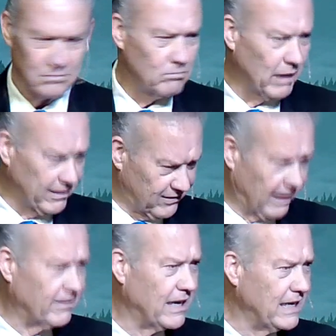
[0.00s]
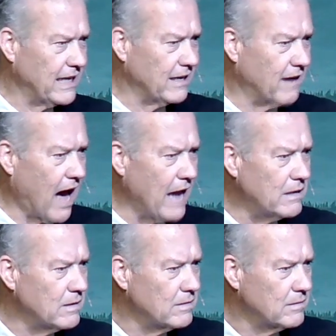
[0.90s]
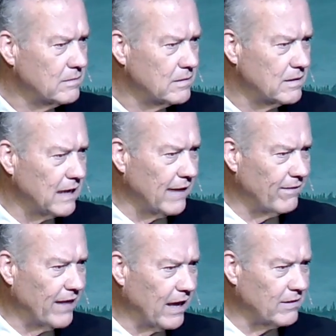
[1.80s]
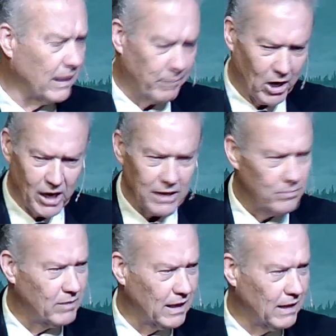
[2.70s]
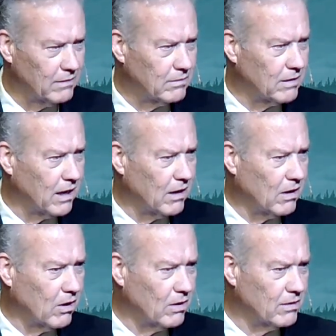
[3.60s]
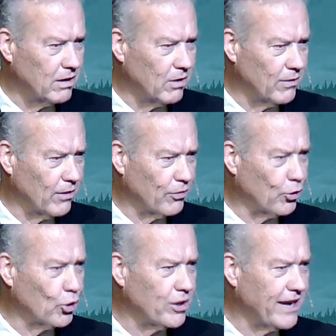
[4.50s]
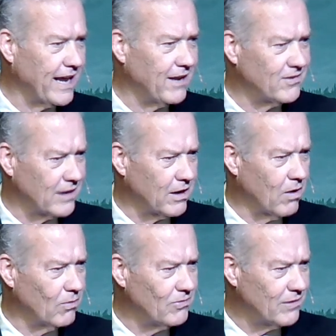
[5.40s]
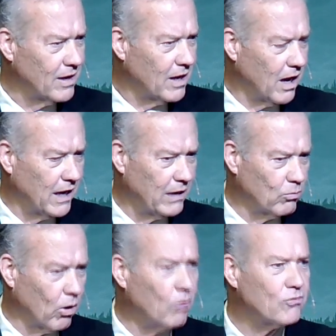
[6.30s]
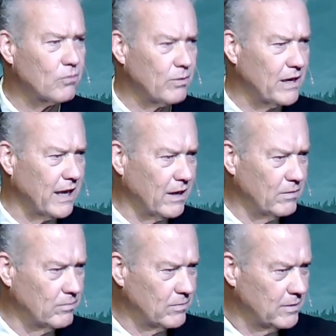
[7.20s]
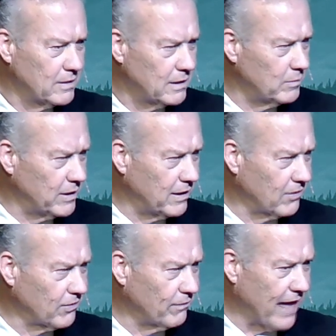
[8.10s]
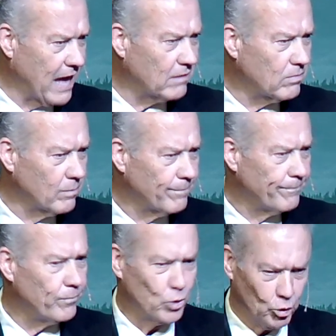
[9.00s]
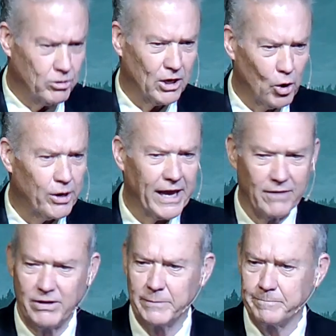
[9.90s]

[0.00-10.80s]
And it's said that he did die. And that they buried him, and on the third day, as it goes, he rose from the dead. And because of that, you can go to heaven.